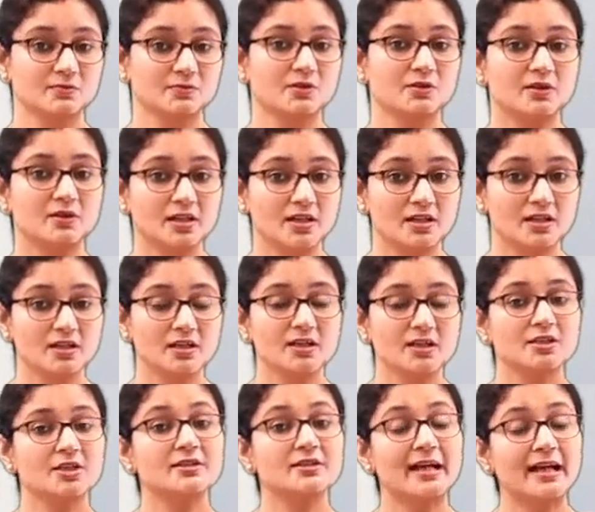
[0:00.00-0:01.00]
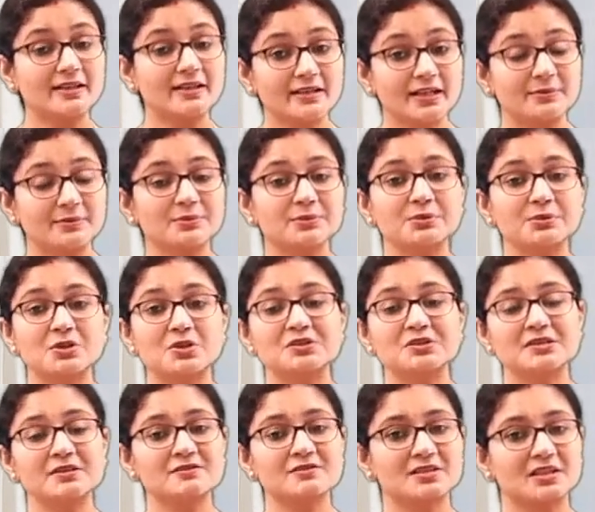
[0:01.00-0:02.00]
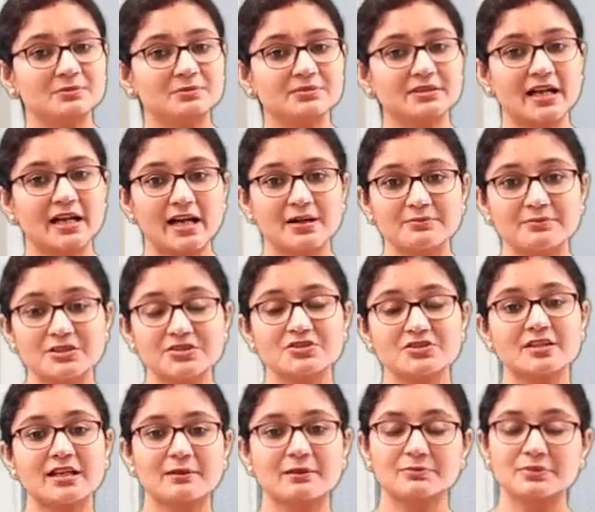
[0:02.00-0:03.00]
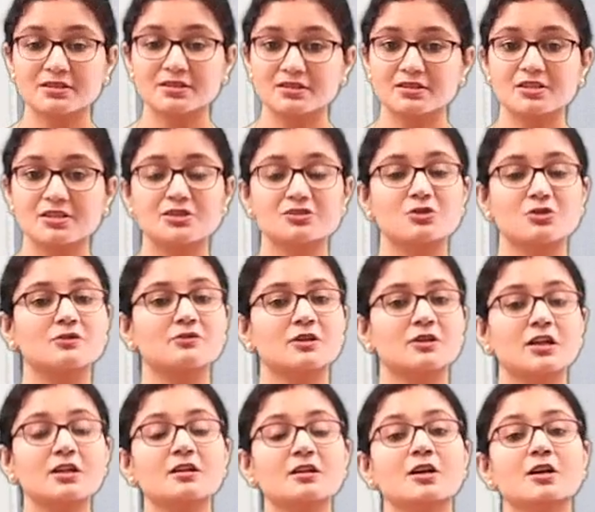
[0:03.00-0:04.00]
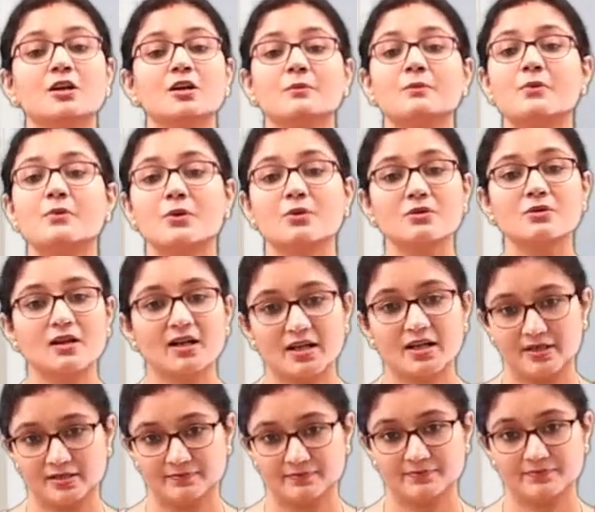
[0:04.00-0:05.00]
Okay, now that can be because of some damaged capillaries of our bronchi.